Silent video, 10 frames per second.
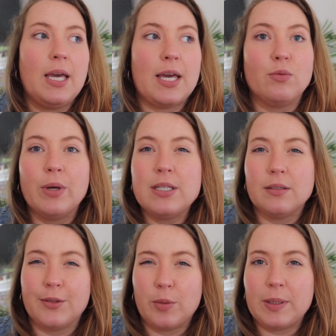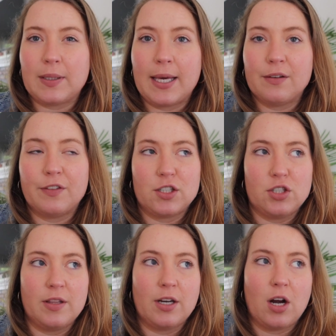It reads a little bit like a
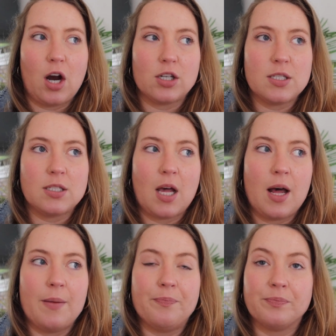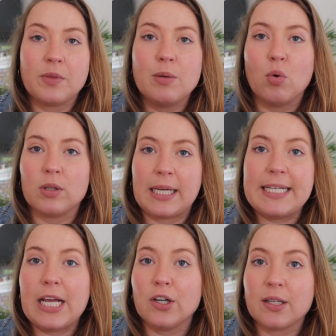fiction. There are some more like
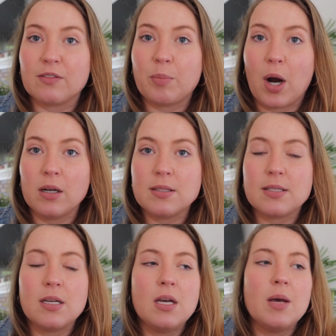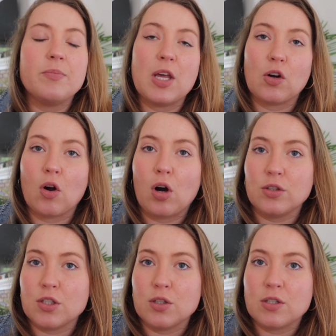narrative parts. There are
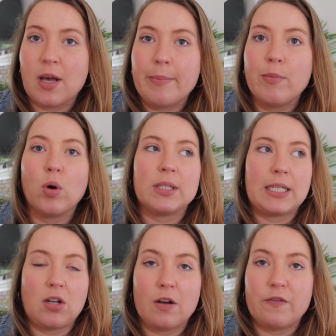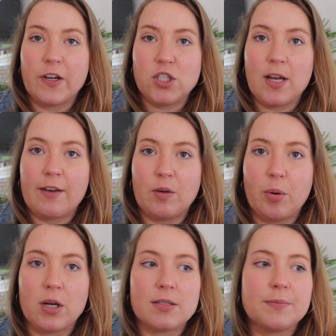also some more like nonfiction heavy
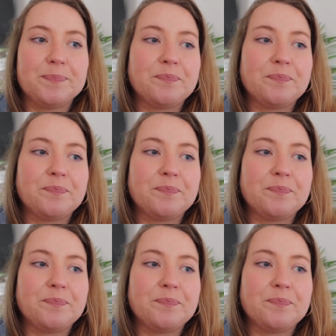parts.